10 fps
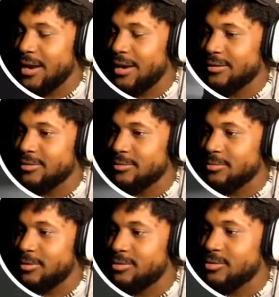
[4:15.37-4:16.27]
Sonic,
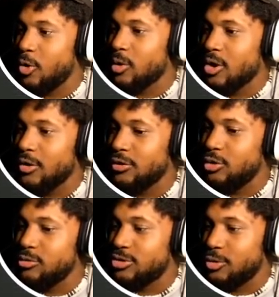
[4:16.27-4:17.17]
this is going on
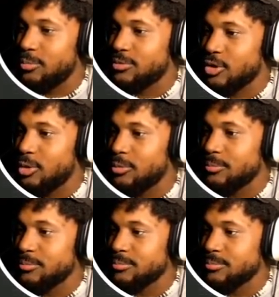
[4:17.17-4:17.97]
YouTube, so...